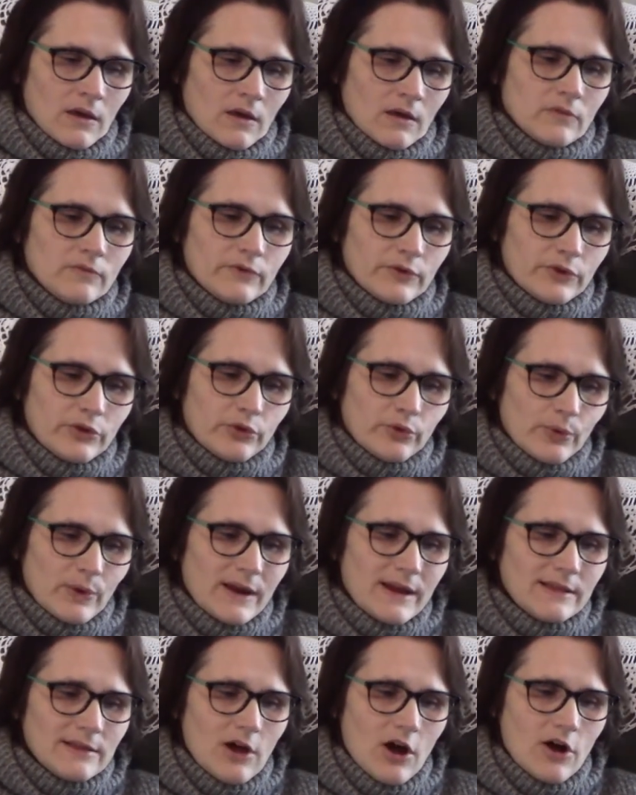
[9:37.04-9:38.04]
For
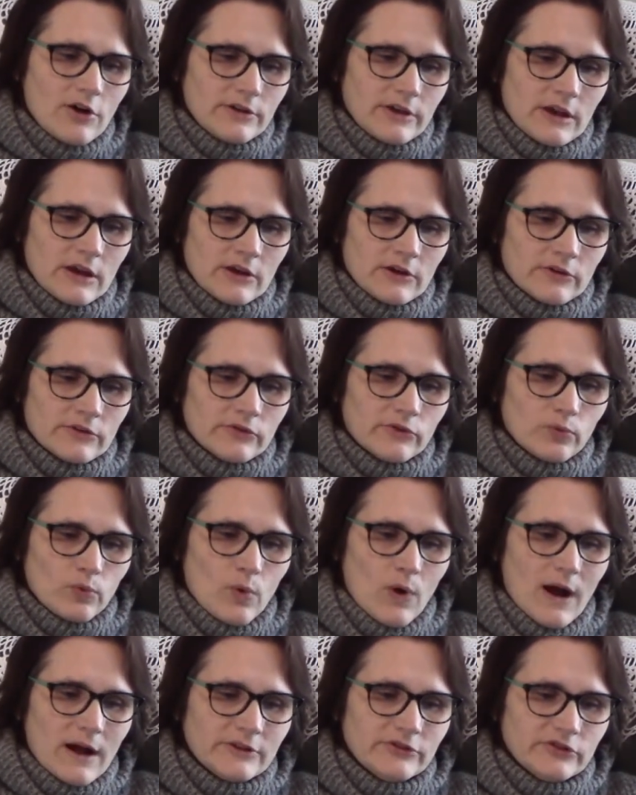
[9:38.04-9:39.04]
3 long years,
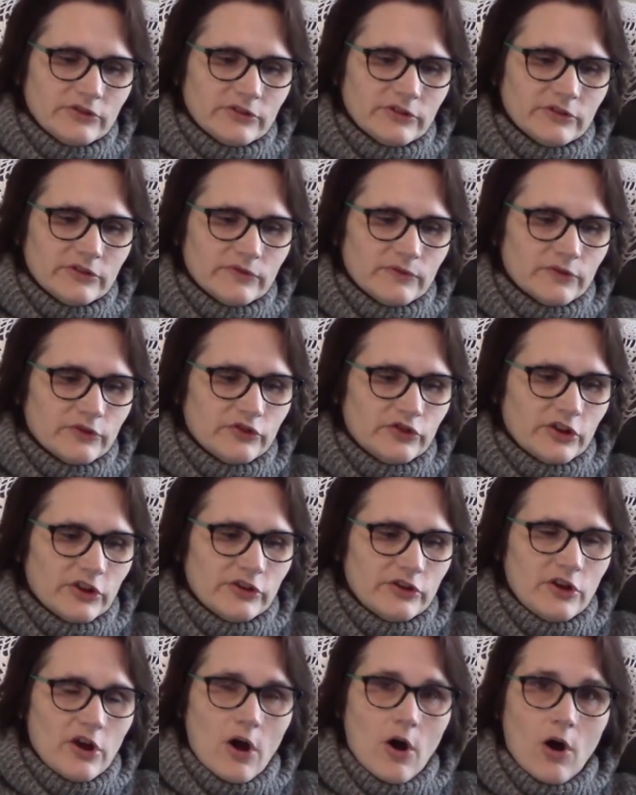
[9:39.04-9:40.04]
Washington's
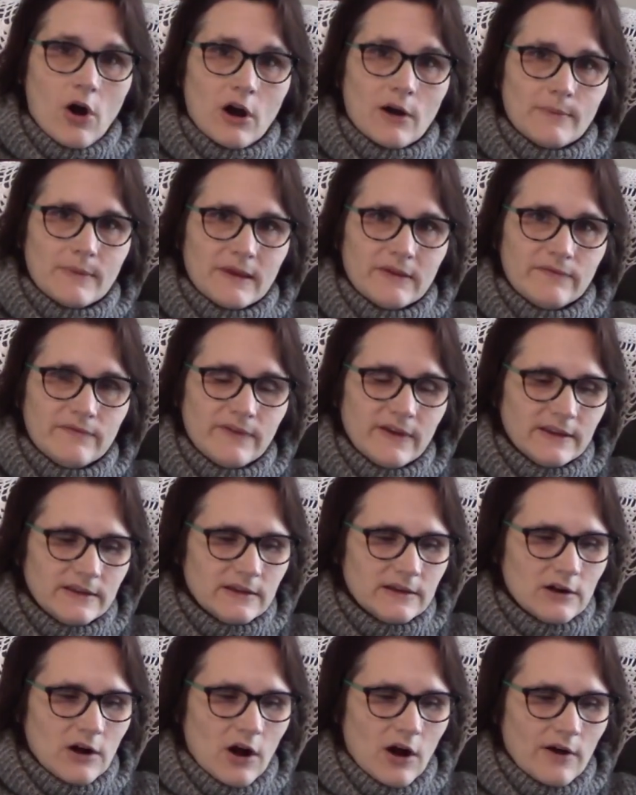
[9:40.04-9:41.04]
Virginia army
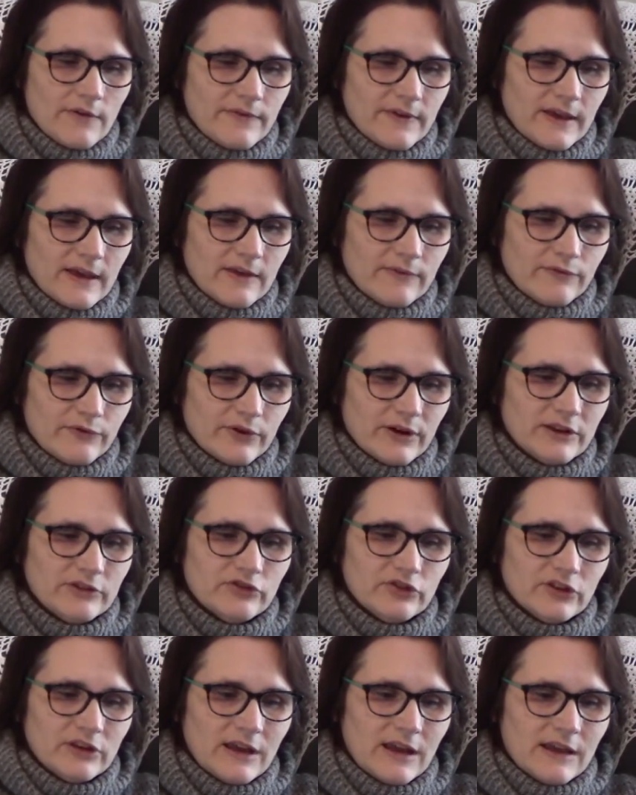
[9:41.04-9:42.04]
fended off
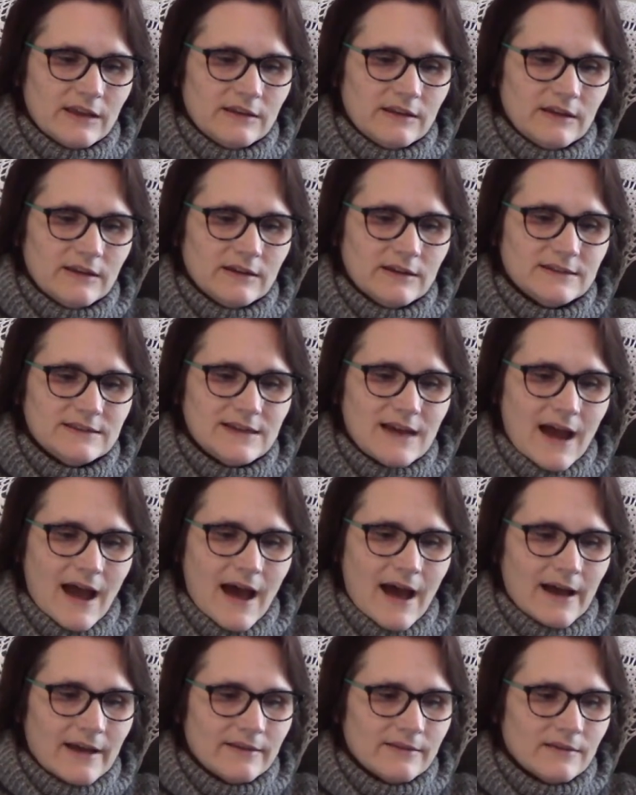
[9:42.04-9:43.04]
French and Indian
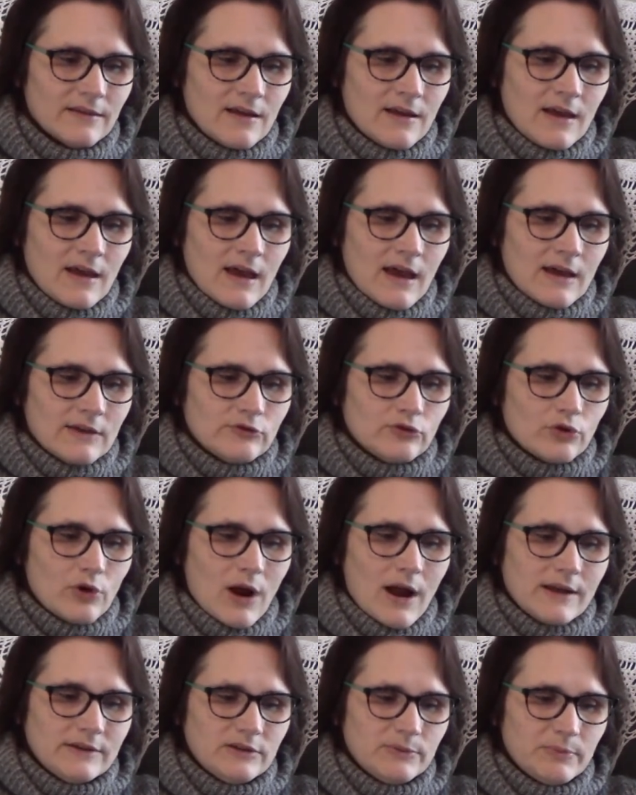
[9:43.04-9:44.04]
attacks and
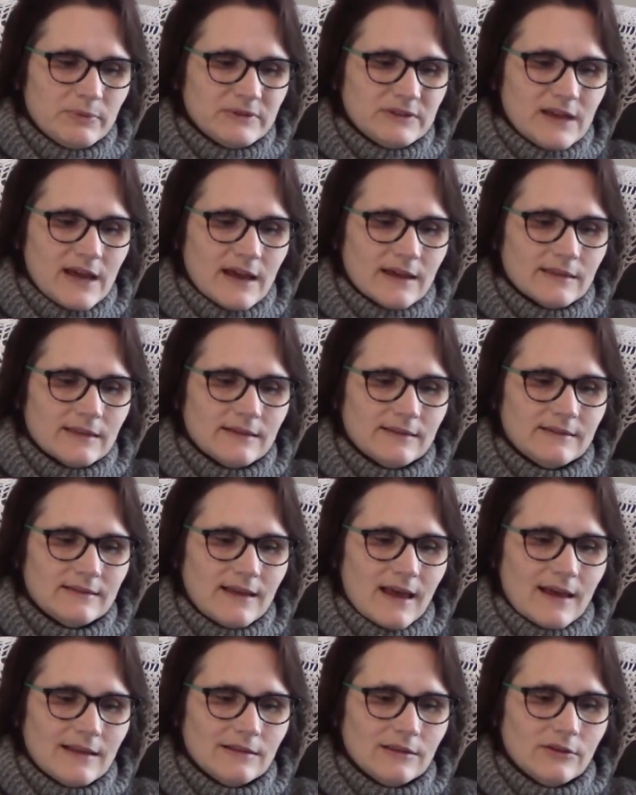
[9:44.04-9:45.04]
tried to protect the
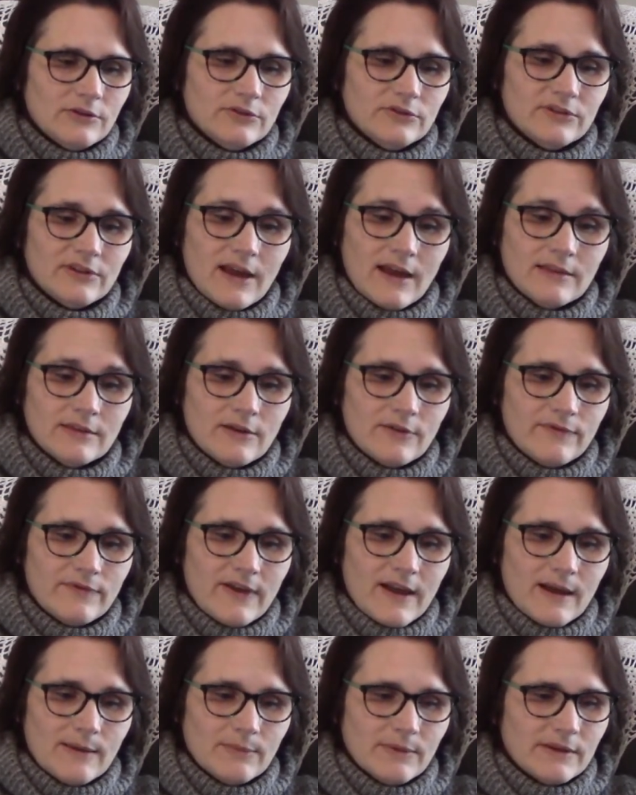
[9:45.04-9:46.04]
settlers and their
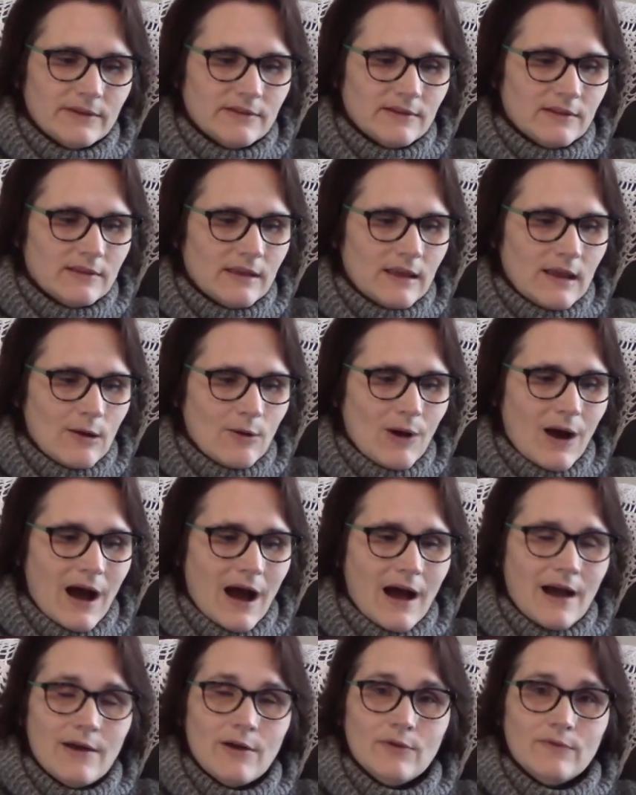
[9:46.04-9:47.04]
families in the
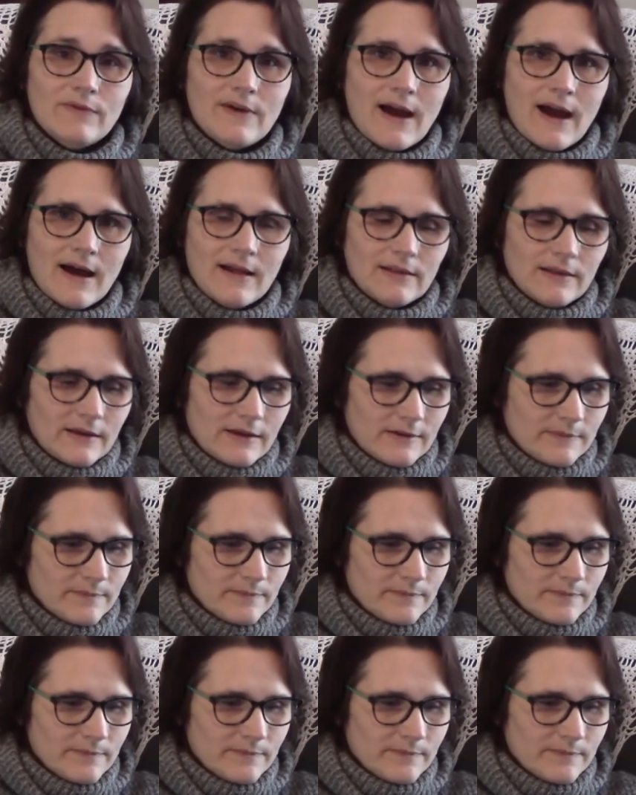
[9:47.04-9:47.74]
Ohio Valley.